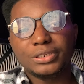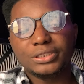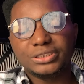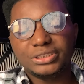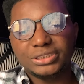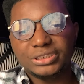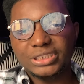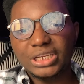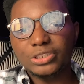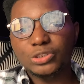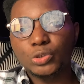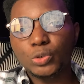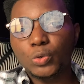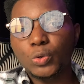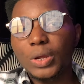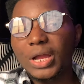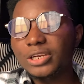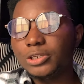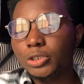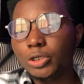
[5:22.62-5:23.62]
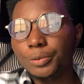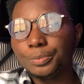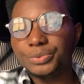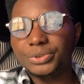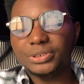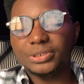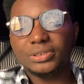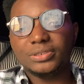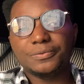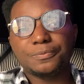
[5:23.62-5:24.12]
that you could adopt
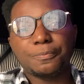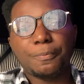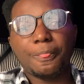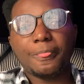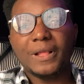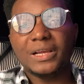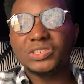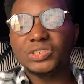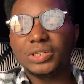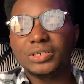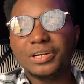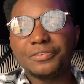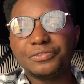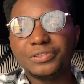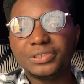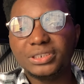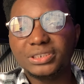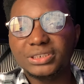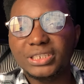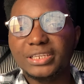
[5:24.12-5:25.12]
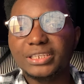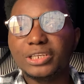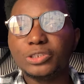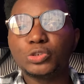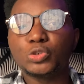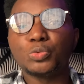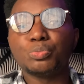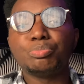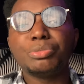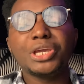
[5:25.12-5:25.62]
as a graphic designer to
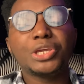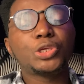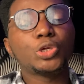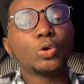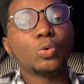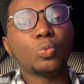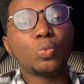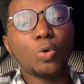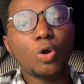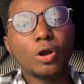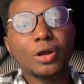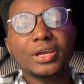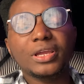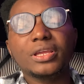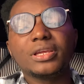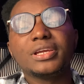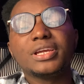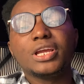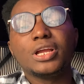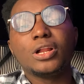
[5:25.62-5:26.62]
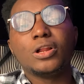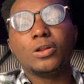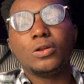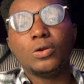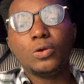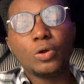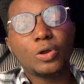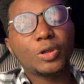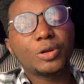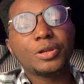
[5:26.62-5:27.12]
make your work look
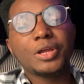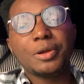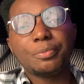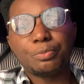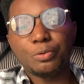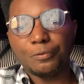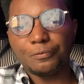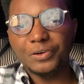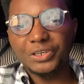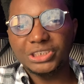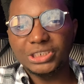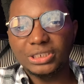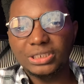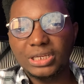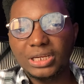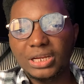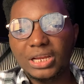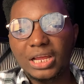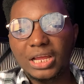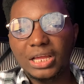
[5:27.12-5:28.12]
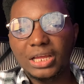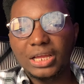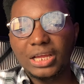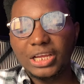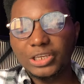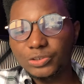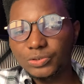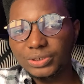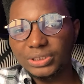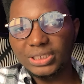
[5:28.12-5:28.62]
professional as you
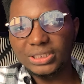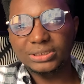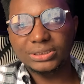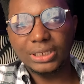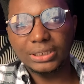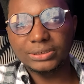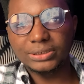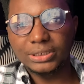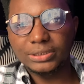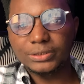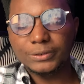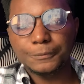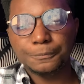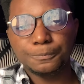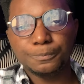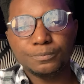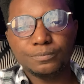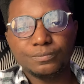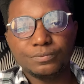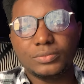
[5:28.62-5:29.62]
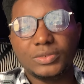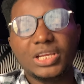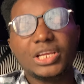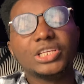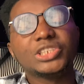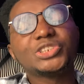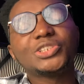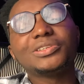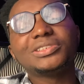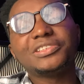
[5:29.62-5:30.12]
get started.
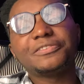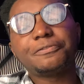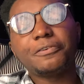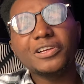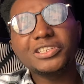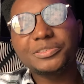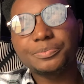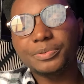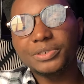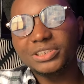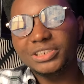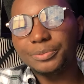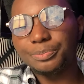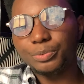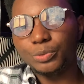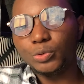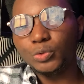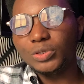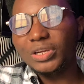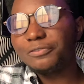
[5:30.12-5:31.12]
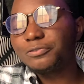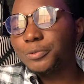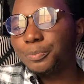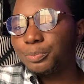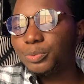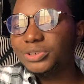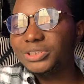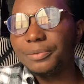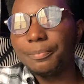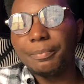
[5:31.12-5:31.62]
So the first principle you have to
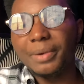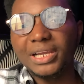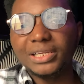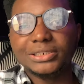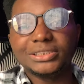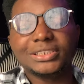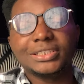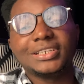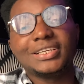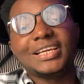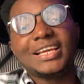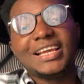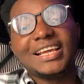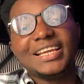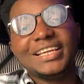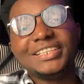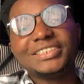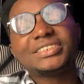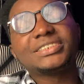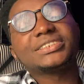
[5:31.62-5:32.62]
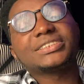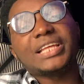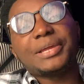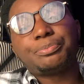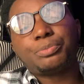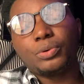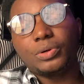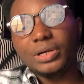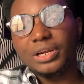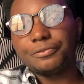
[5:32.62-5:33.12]
put in mind is
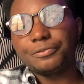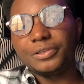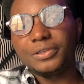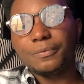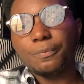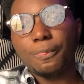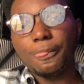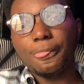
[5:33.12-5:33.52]
typography.